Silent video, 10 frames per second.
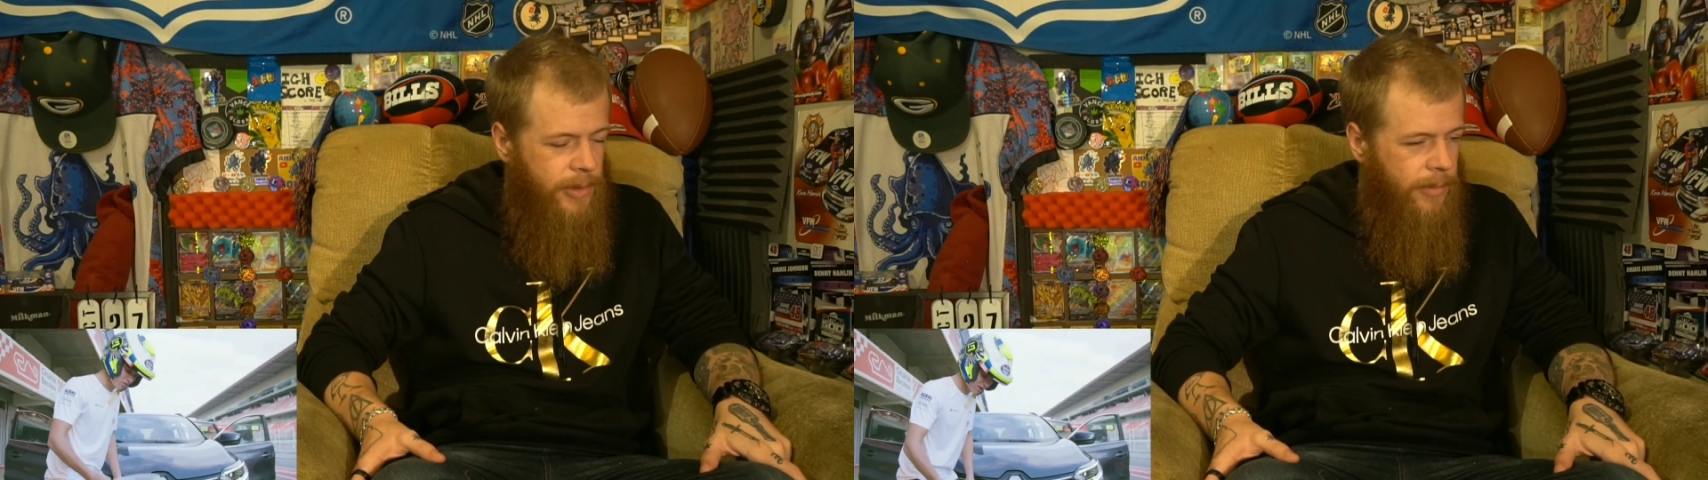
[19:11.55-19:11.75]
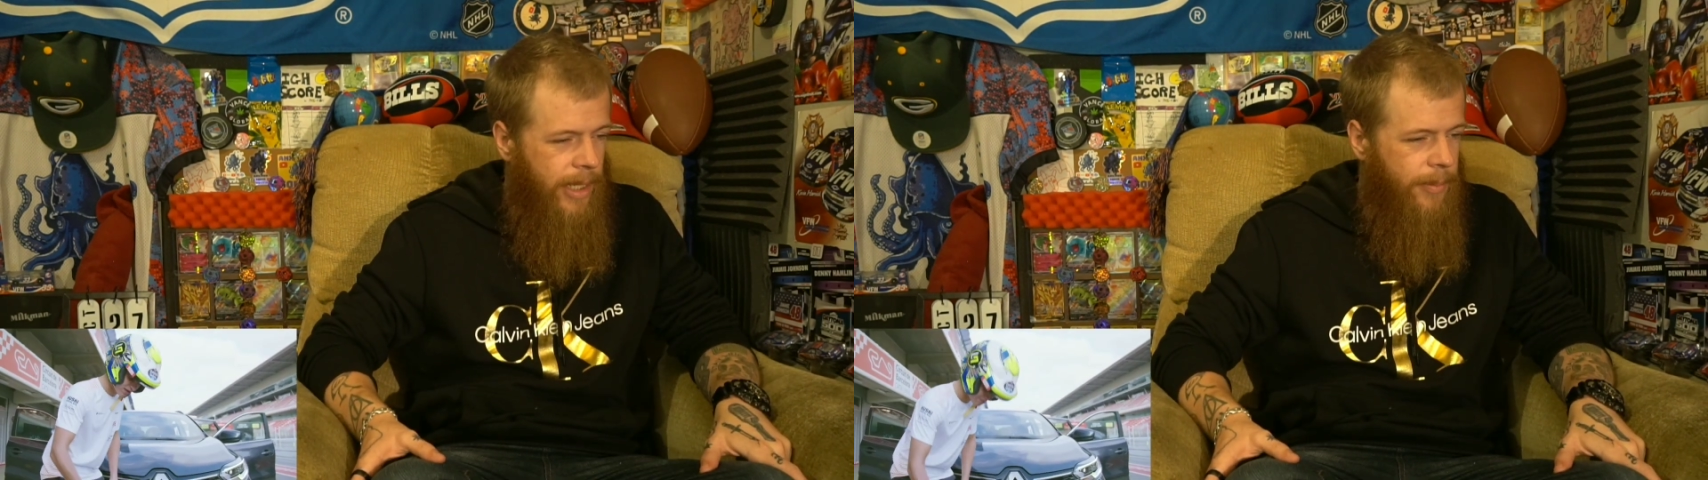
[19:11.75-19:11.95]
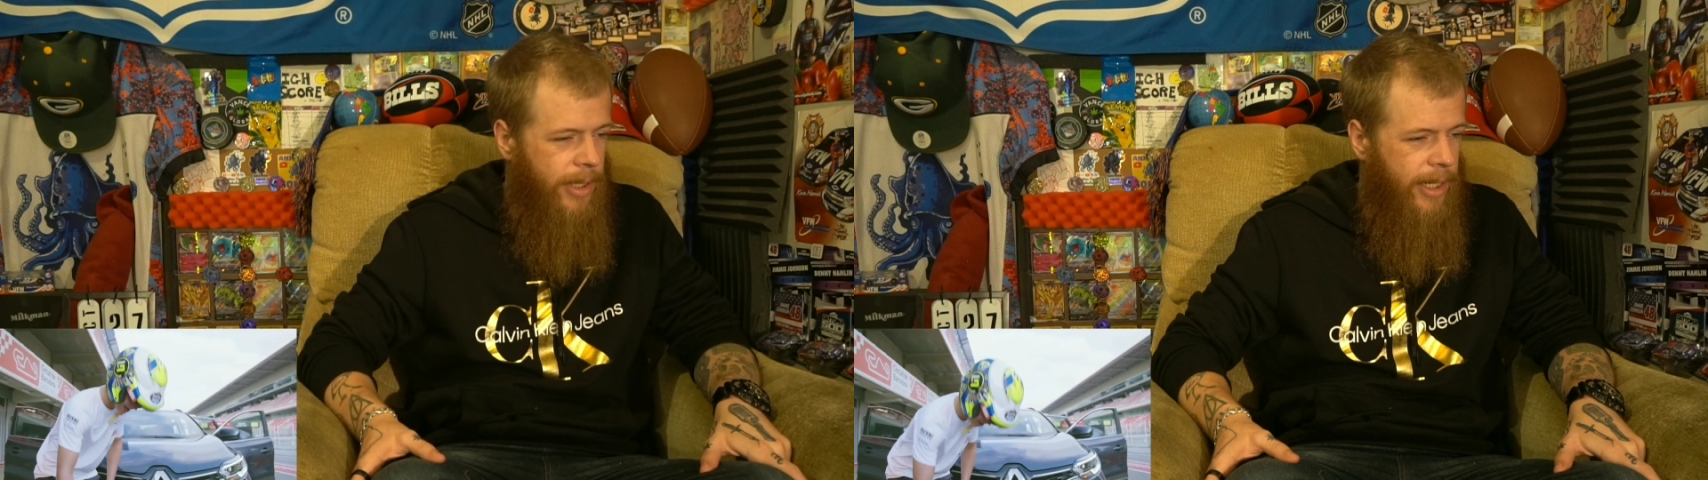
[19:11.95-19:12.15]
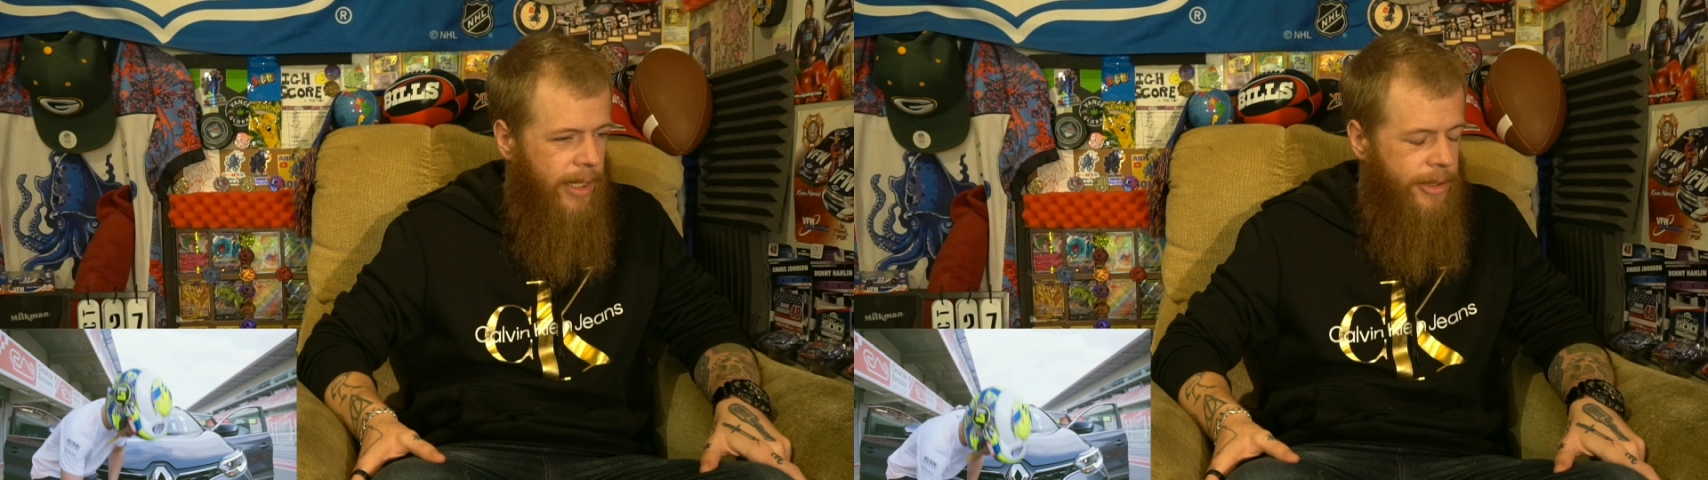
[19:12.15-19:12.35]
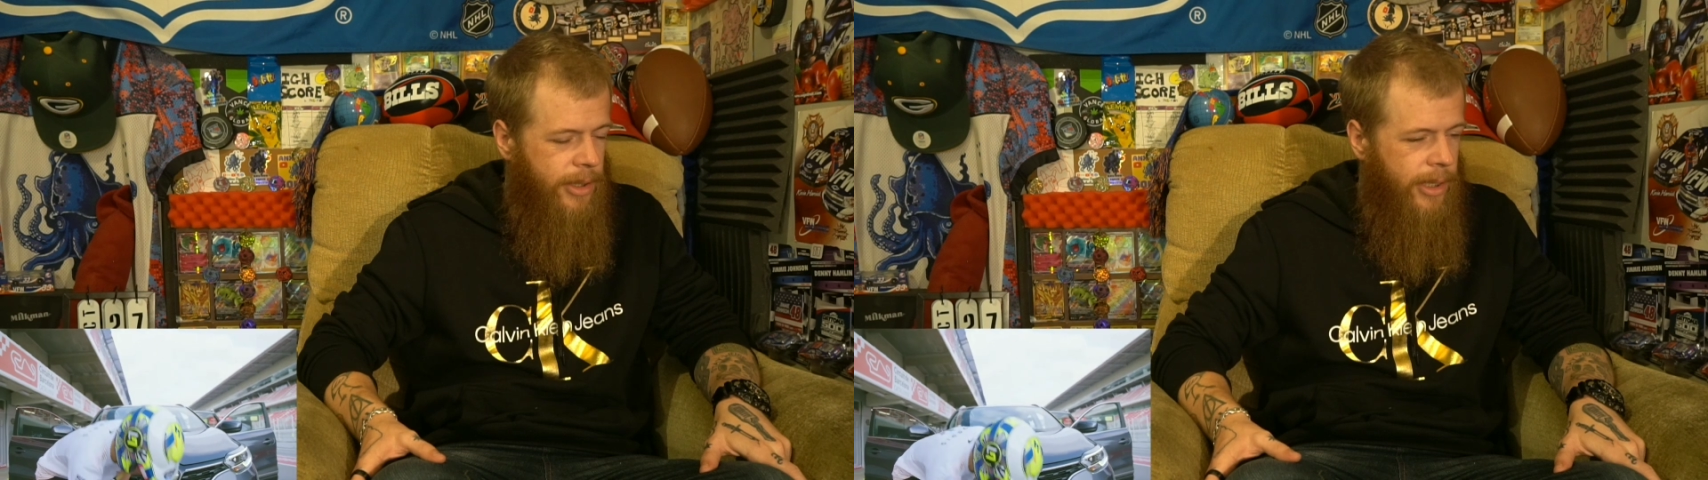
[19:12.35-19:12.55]
I'm happy that
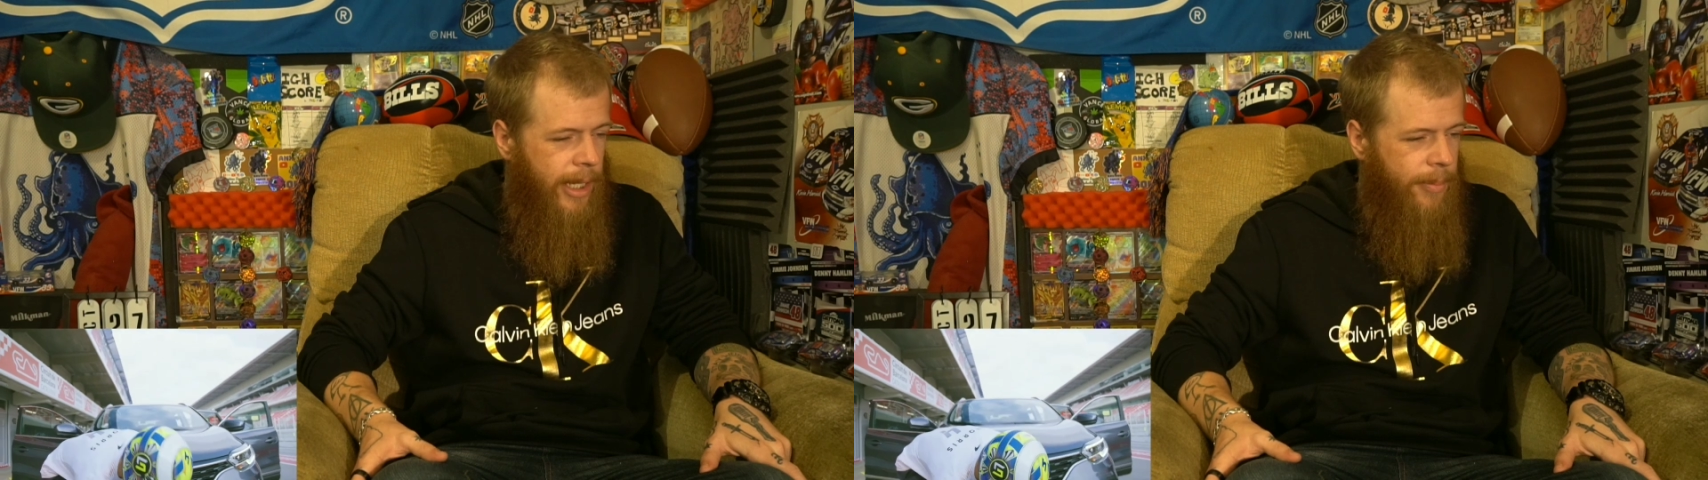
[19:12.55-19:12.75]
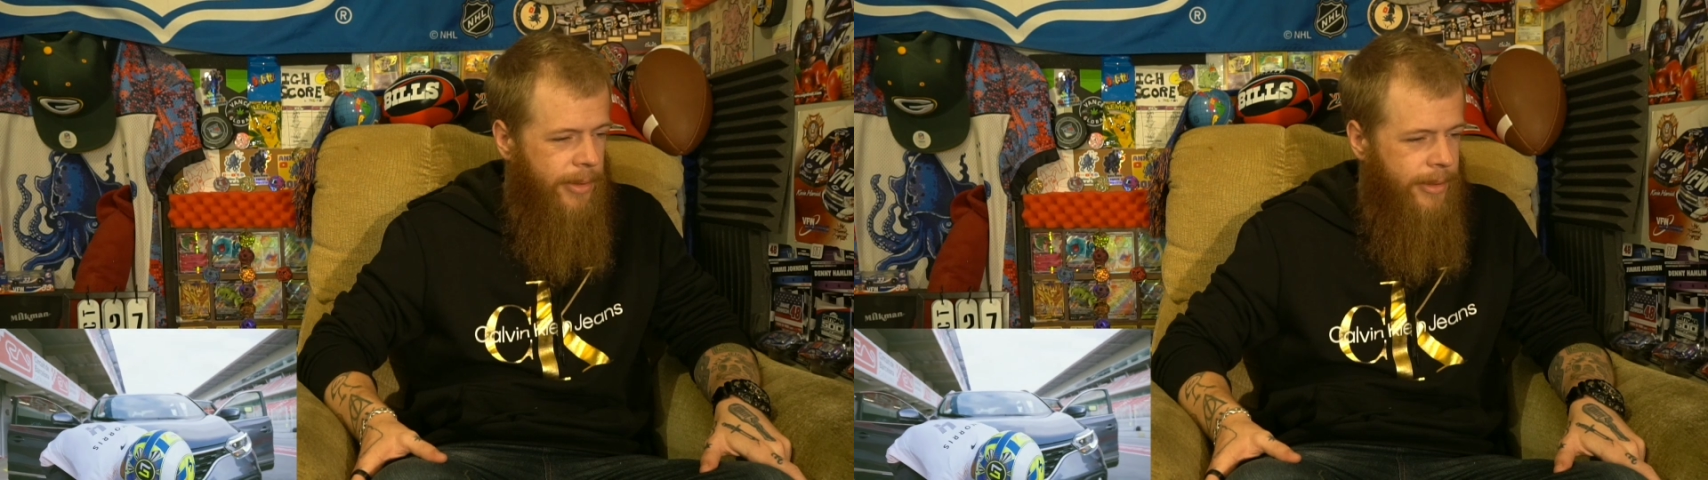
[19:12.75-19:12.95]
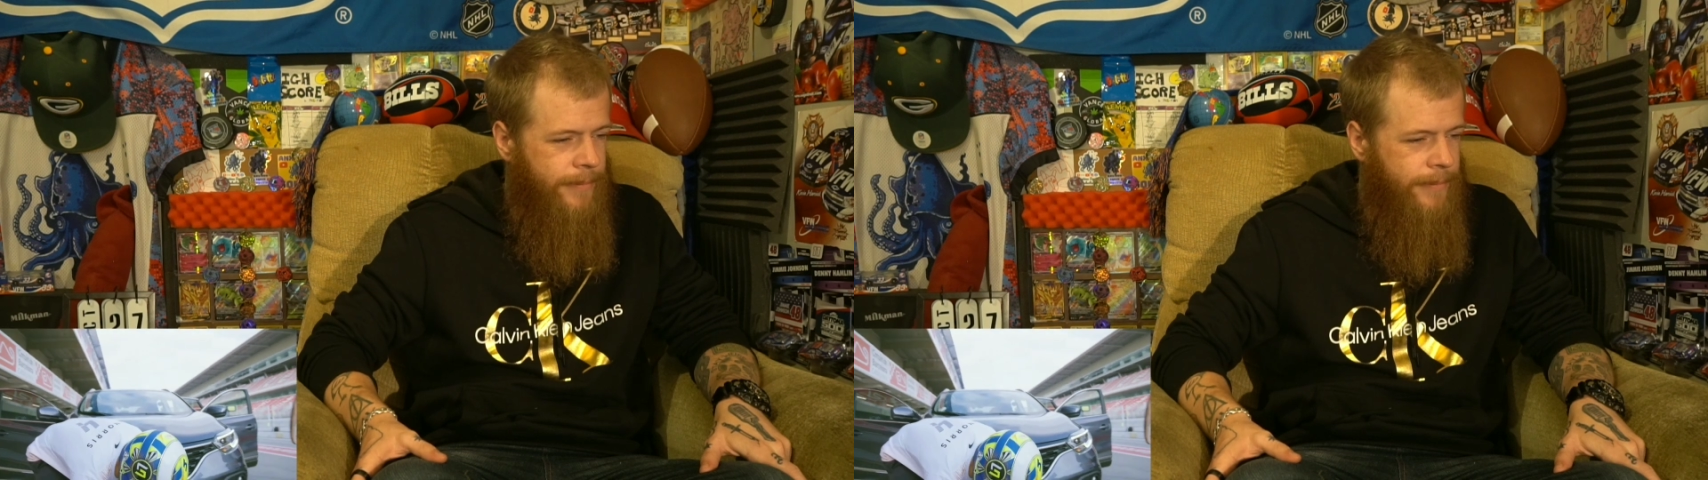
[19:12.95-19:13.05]
actually happened.